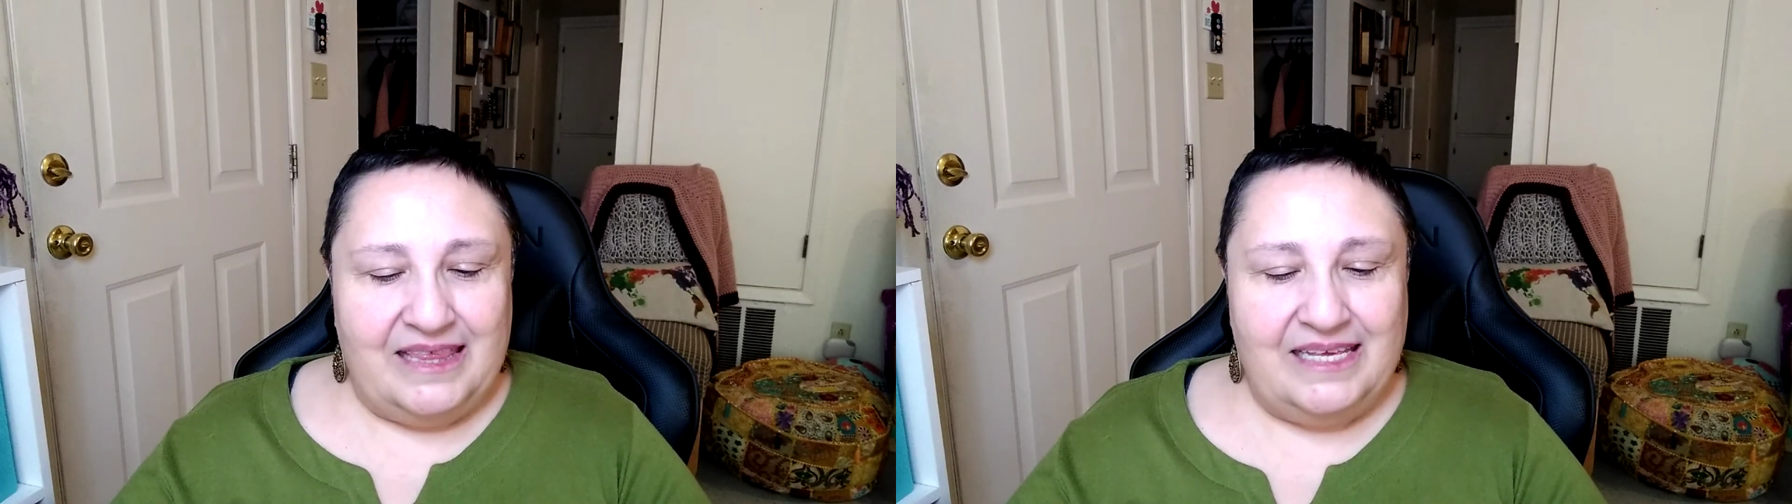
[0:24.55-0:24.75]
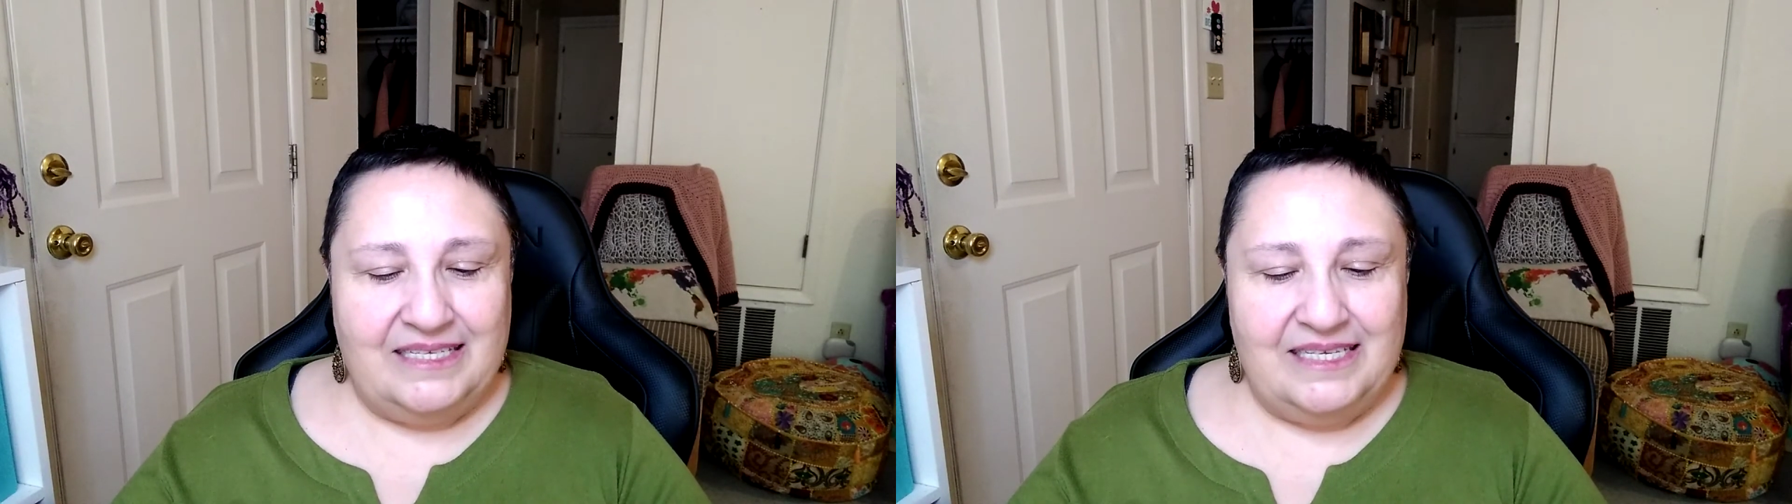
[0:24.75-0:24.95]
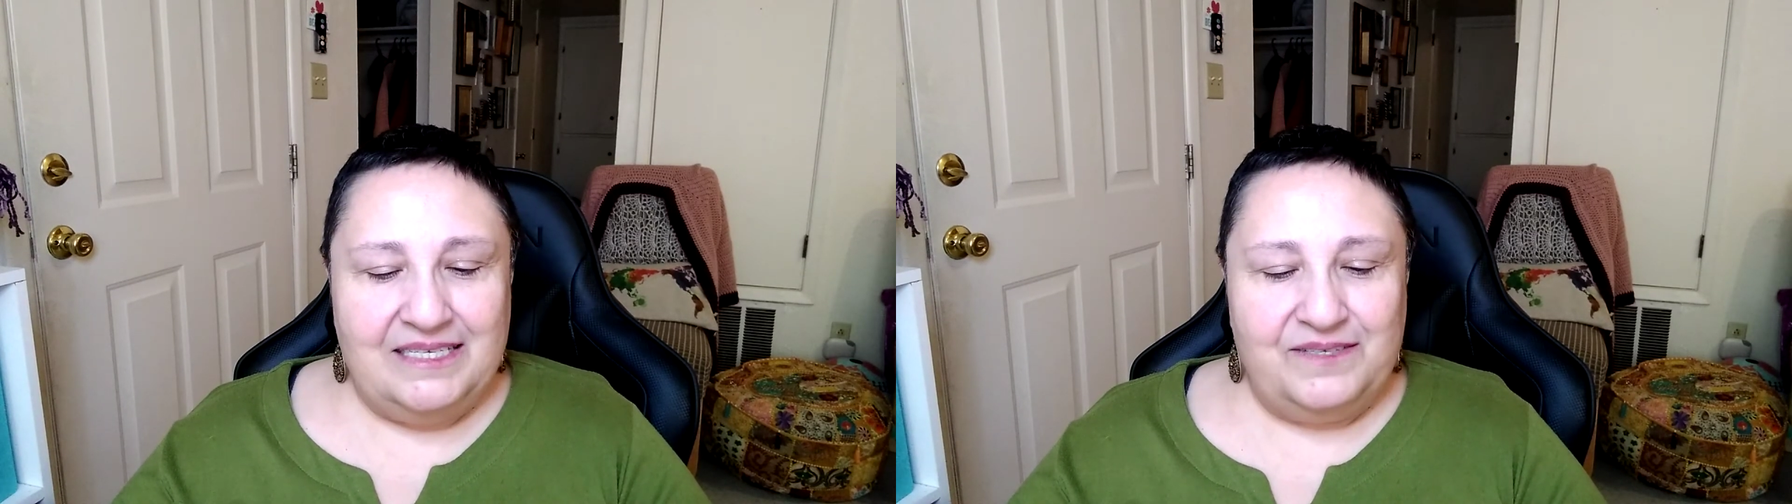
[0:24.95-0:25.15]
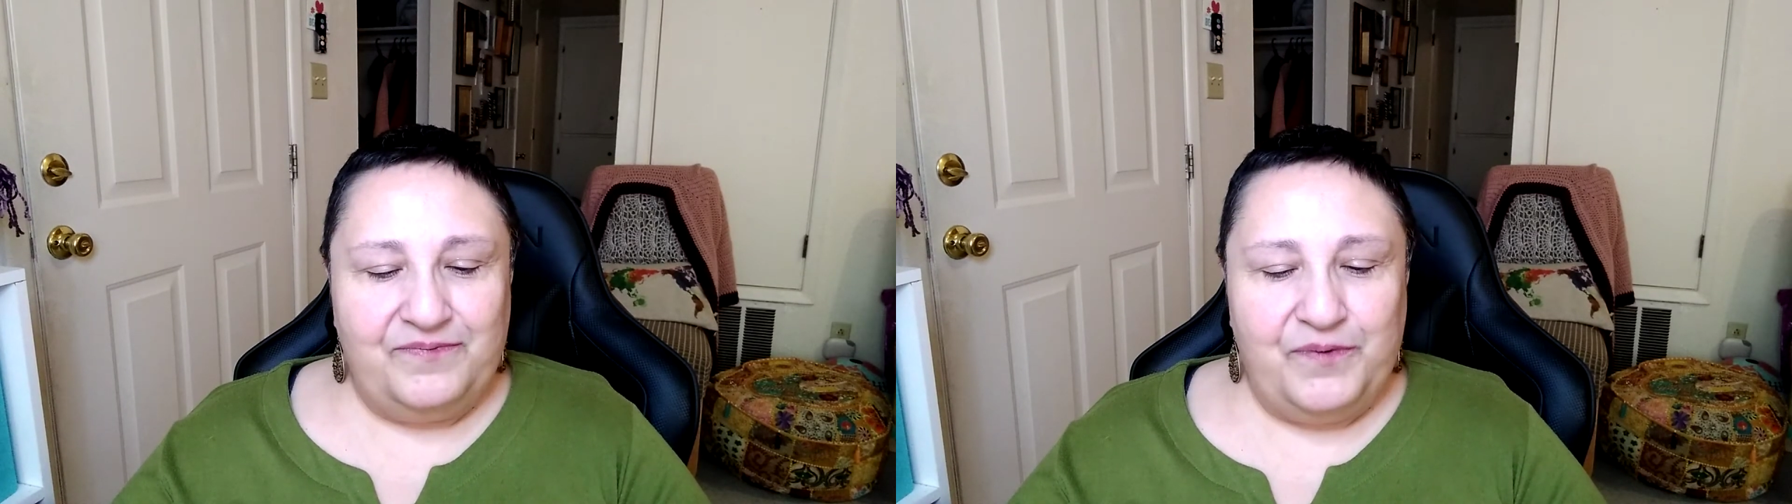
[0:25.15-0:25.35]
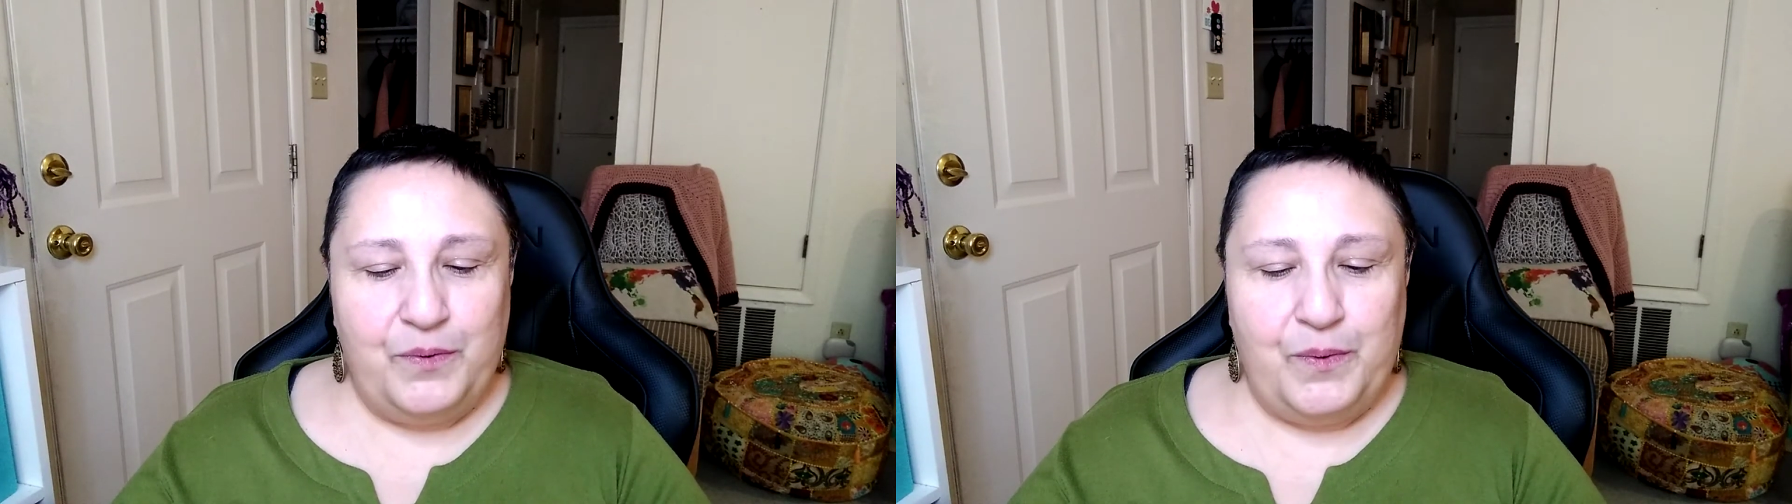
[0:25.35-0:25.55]
this is
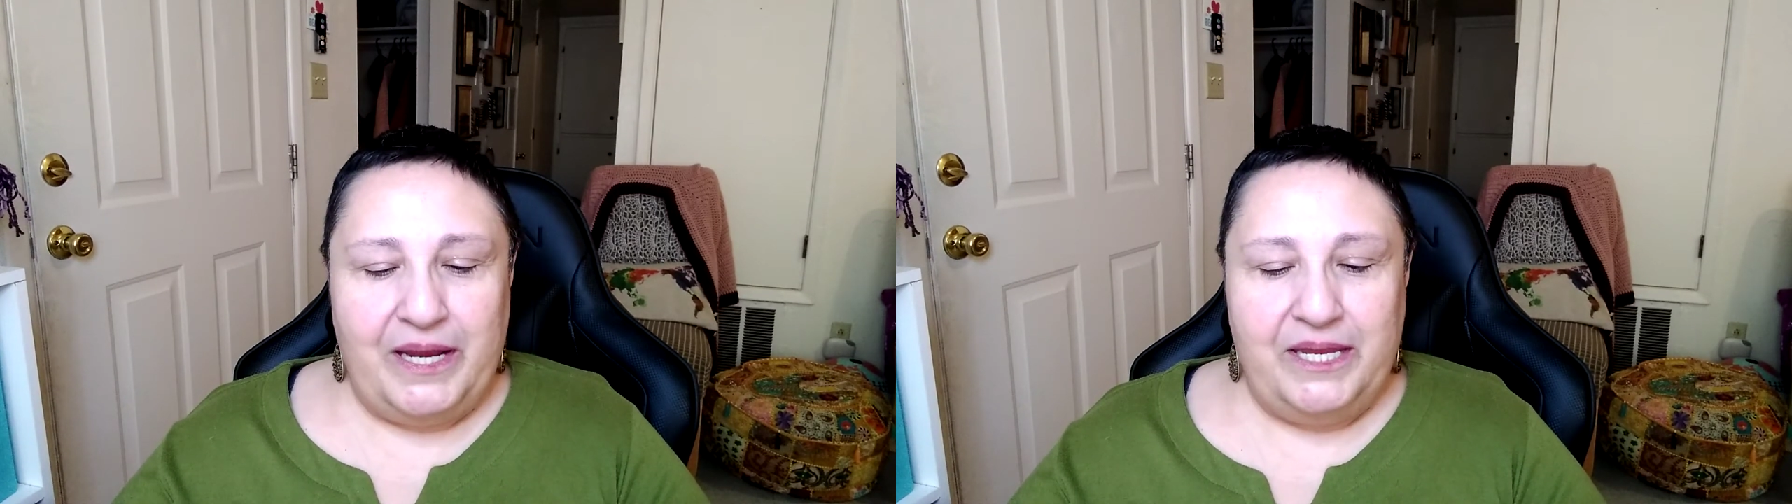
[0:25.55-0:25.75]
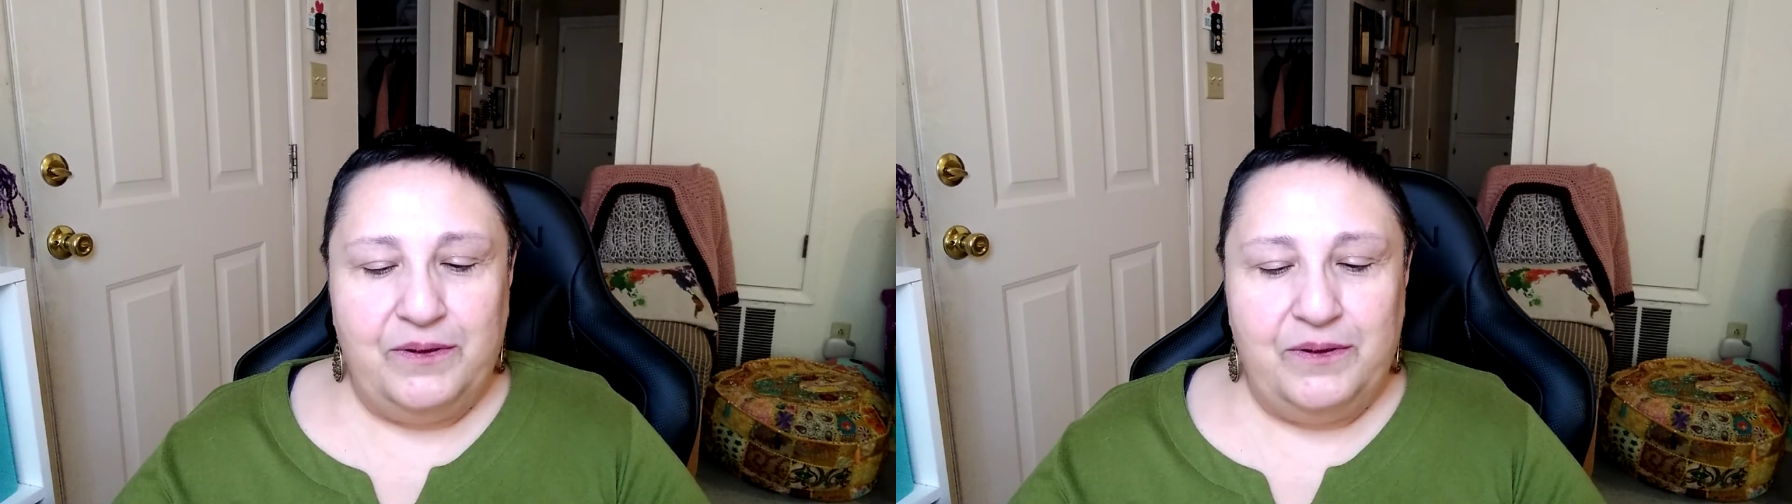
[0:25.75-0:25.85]
for when